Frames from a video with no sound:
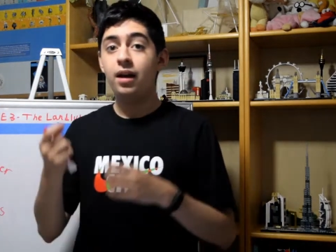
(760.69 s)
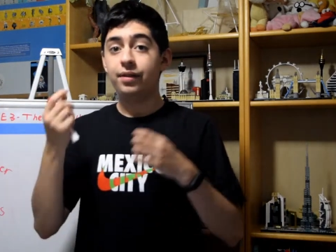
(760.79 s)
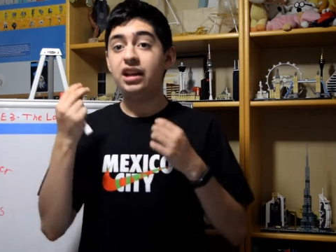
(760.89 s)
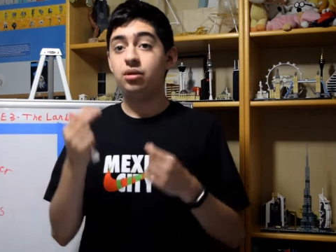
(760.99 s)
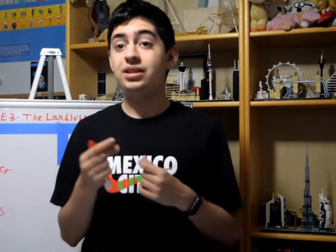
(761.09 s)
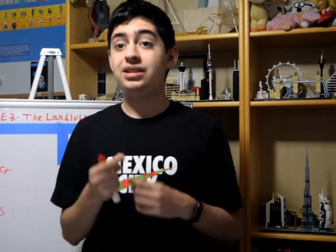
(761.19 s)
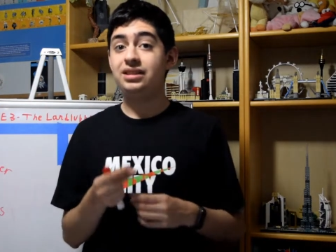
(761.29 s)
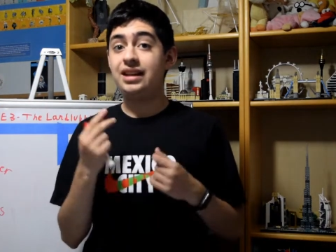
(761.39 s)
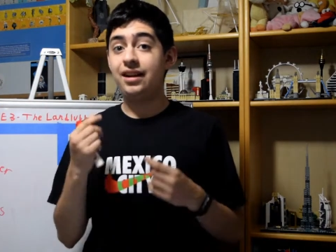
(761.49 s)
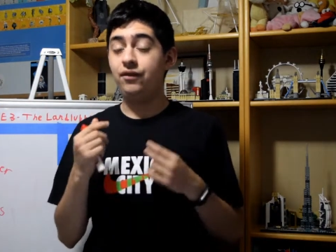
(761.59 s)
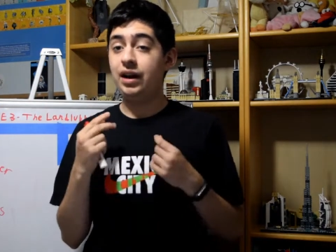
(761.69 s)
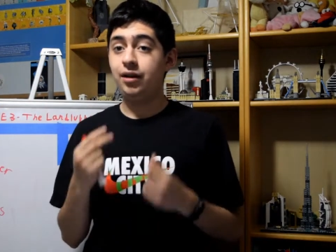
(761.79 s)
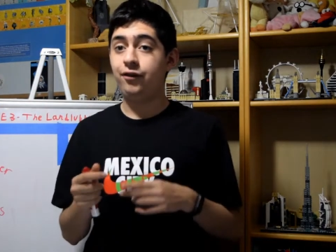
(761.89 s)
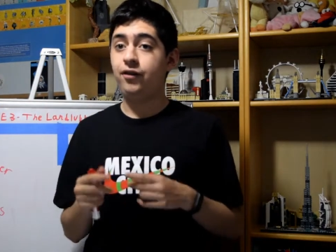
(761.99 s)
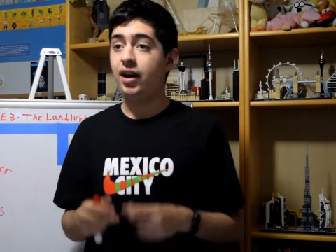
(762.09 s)
That's why I see sand very
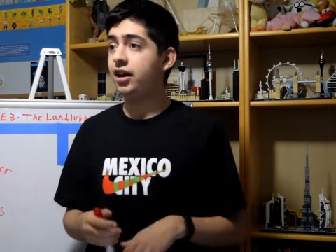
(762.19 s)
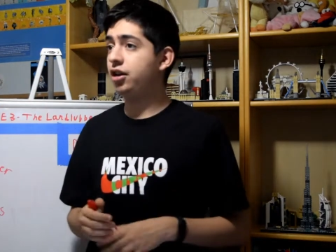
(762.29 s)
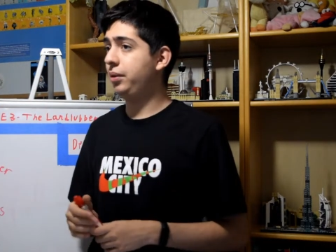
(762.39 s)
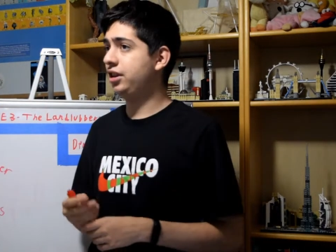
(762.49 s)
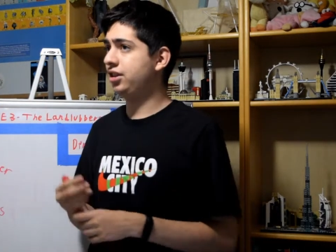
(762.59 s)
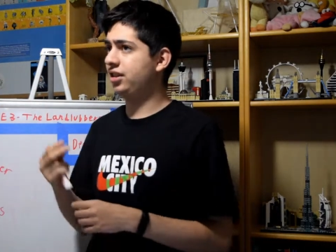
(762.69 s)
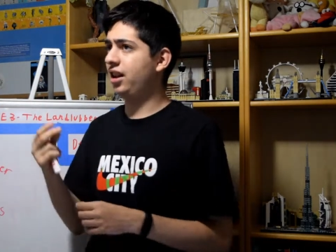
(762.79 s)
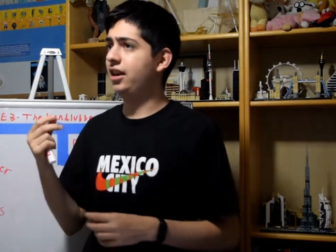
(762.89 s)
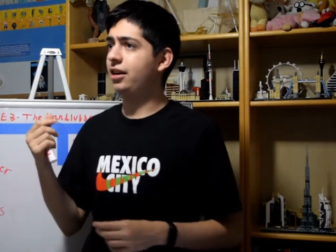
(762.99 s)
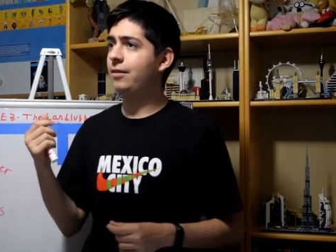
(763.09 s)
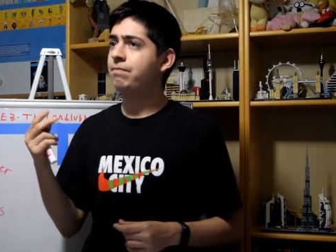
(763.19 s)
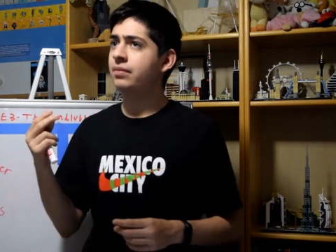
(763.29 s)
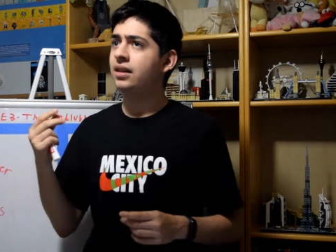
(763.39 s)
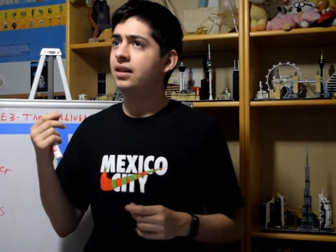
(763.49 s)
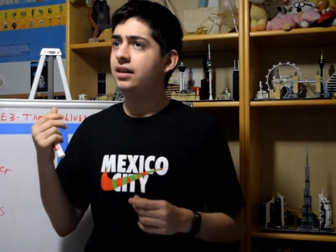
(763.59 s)
fine, or places like,
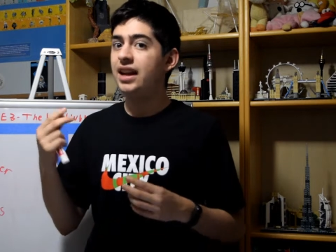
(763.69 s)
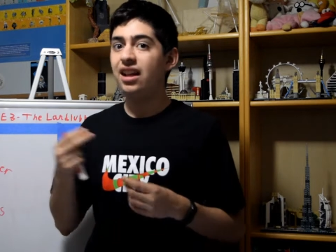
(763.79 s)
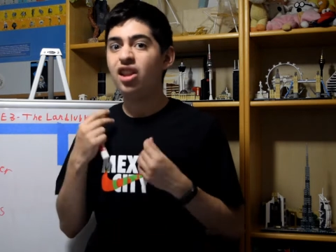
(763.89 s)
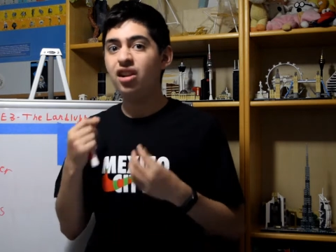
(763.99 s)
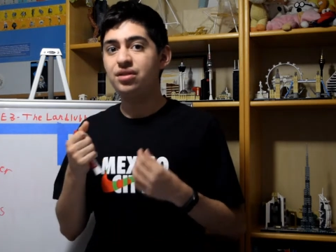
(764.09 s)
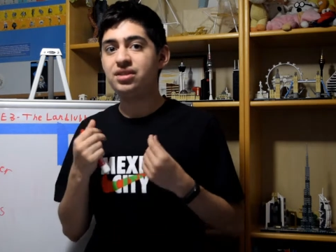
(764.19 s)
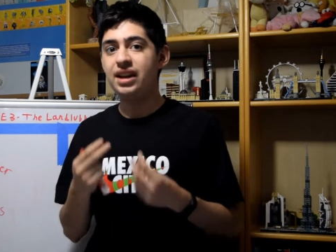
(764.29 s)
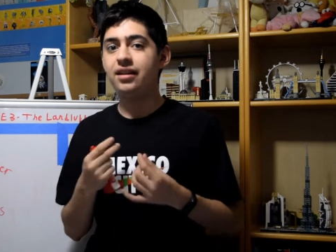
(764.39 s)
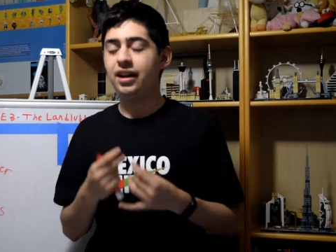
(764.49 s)
yeah, a lot of sand.